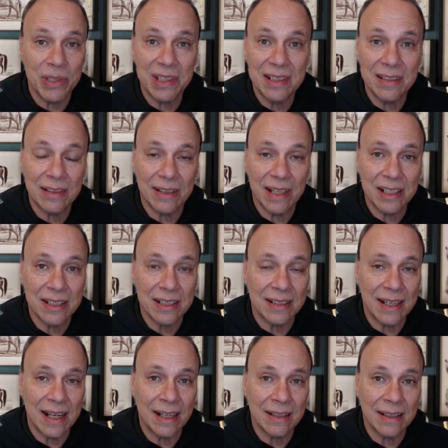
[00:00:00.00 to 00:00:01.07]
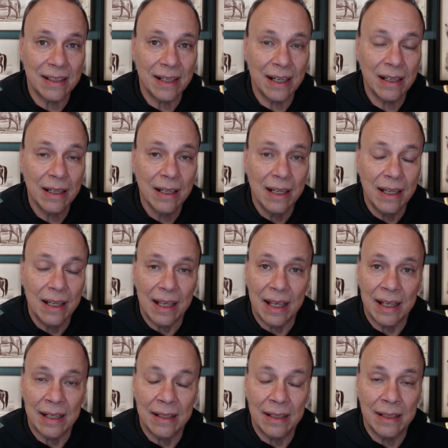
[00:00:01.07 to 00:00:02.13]
these selections out there,
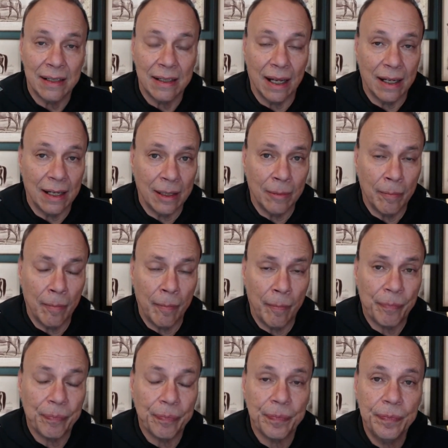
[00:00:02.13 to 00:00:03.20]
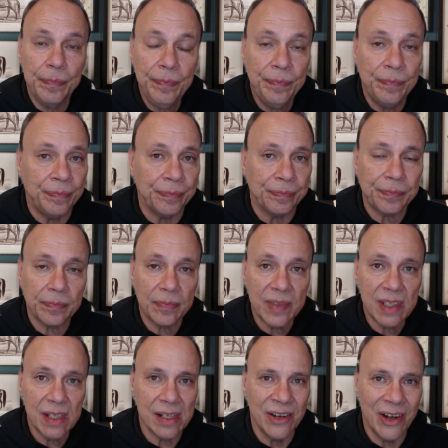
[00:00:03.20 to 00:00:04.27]
and 9
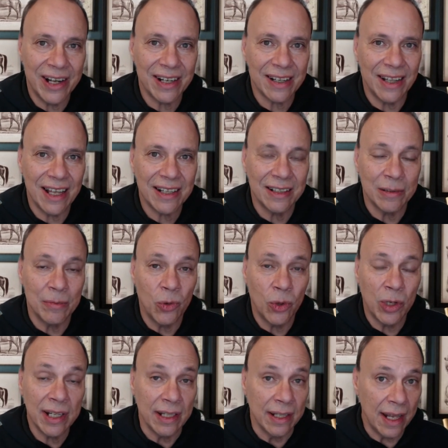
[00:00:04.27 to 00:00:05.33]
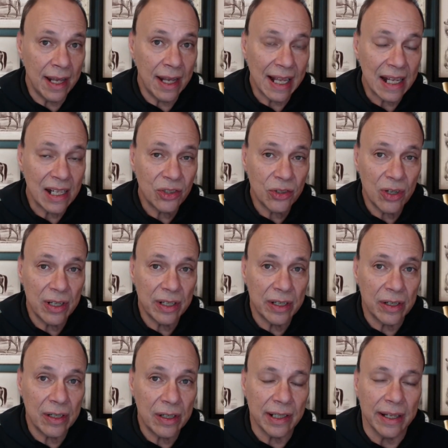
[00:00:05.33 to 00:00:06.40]
o'clock in the morning, I got
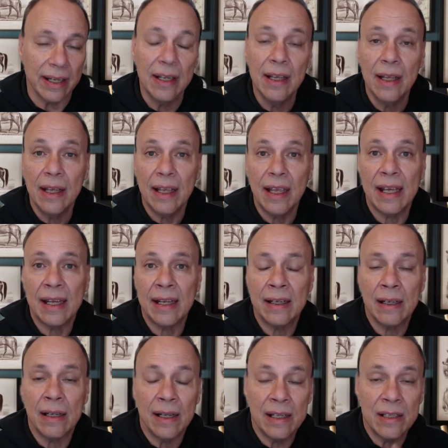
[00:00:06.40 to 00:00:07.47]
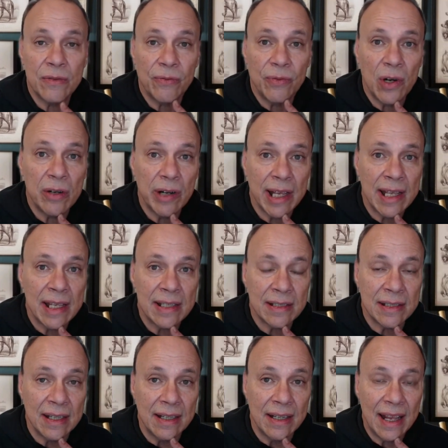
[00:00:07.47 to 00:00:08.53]
started early. And as far
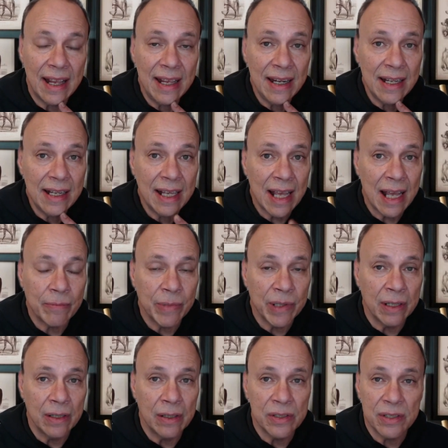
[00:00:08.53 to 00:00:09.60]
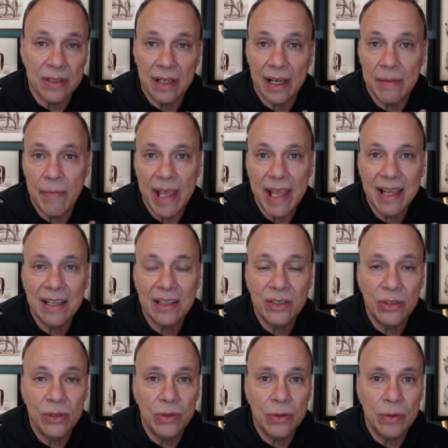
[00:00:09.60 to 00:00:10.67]
as the handicapping goes, did I make it
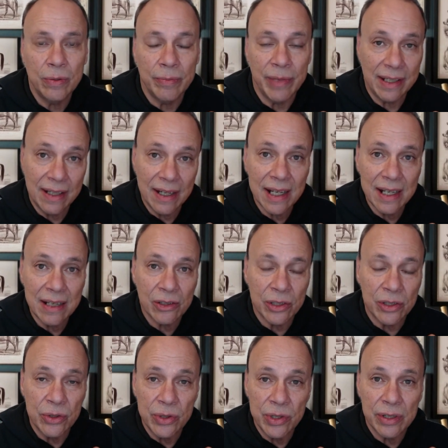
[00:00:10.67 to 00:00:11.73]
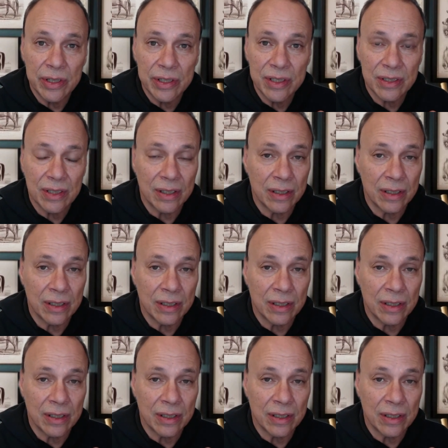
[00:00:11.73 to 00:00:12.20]
to midnight or New Year's